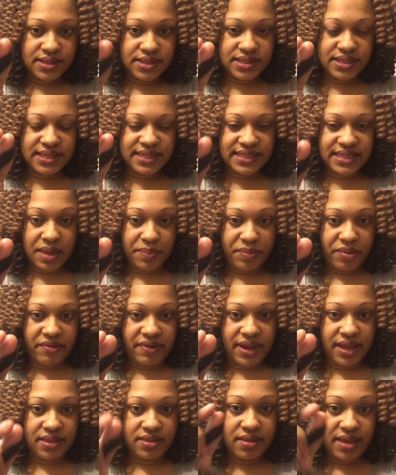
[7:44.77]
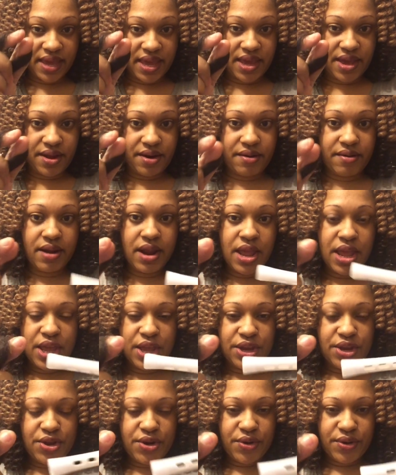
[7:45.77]
to separate the hair.
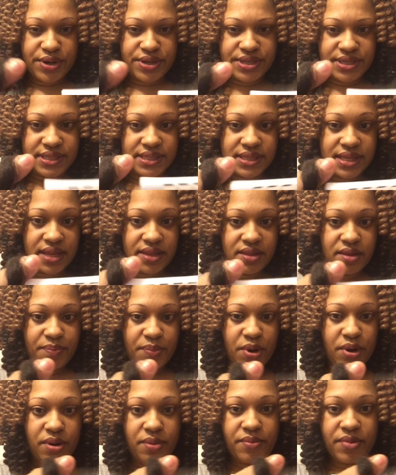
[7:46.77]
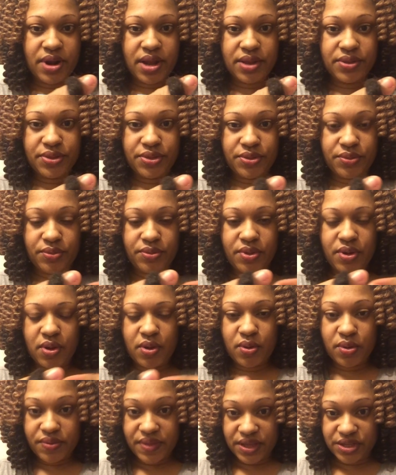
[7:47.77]
You're going to stick the perm rod through the
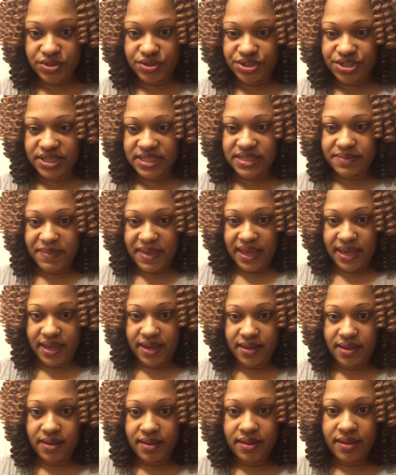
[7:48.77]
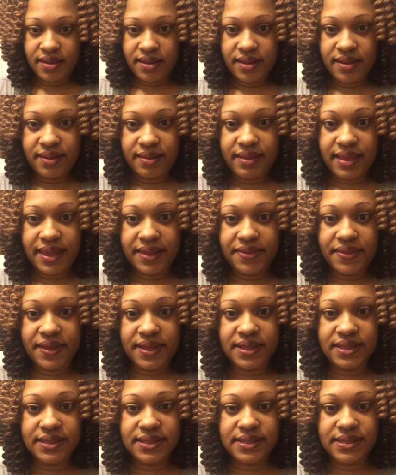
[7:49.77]
hole that you just made, like
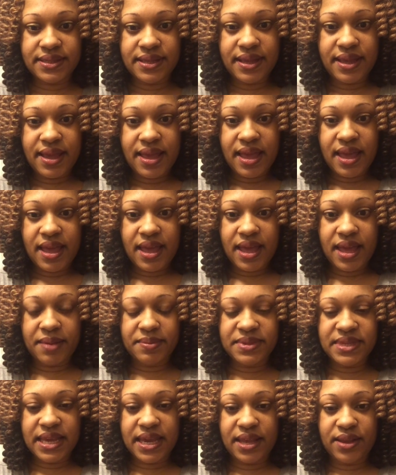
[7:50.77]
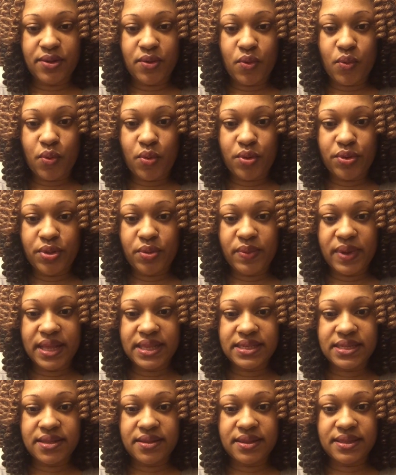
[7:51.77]
this. I'm taking it all the way
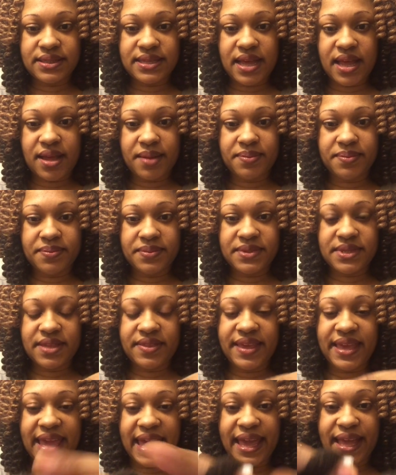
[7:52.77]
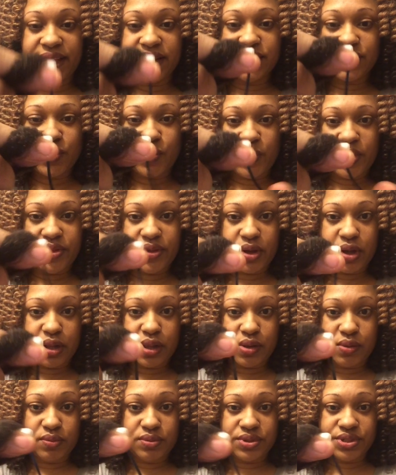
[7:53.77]
to the top, to the end where the
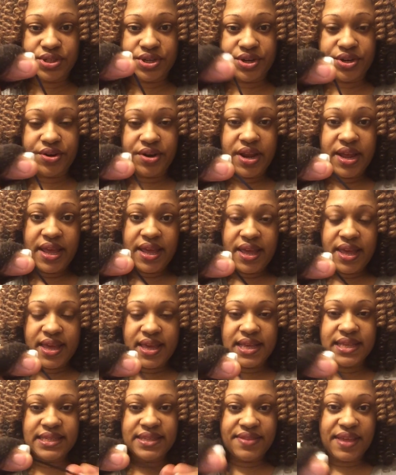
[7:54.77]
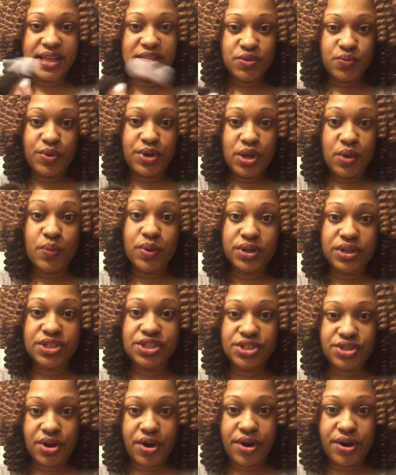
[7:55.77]
closure is. That's where you want to
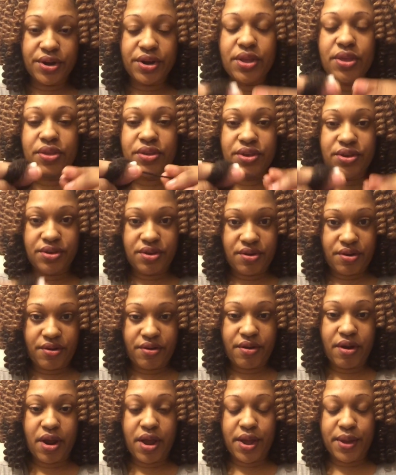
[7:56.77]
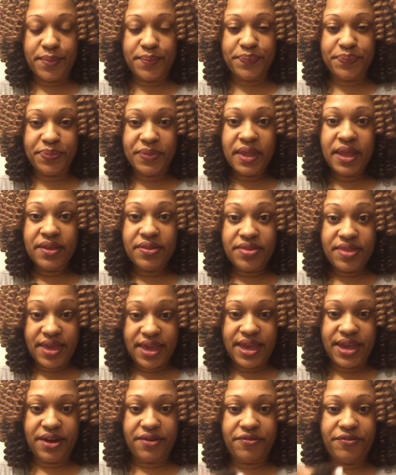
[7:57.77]
start your the
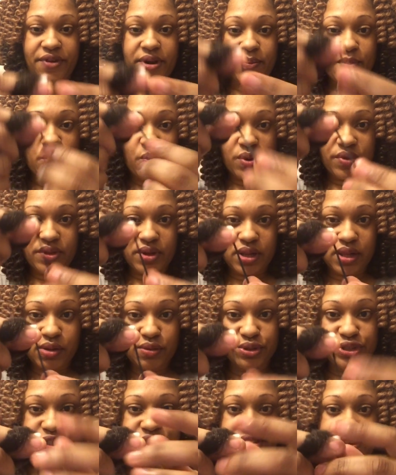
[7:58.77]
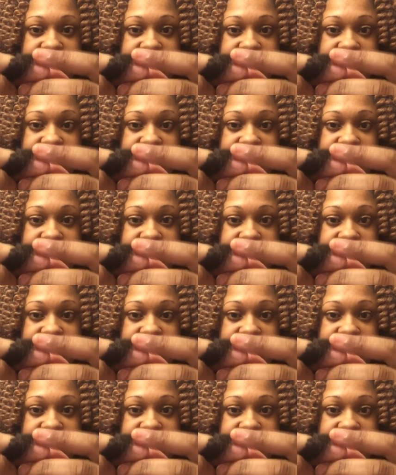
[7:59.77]
hair from, where the closure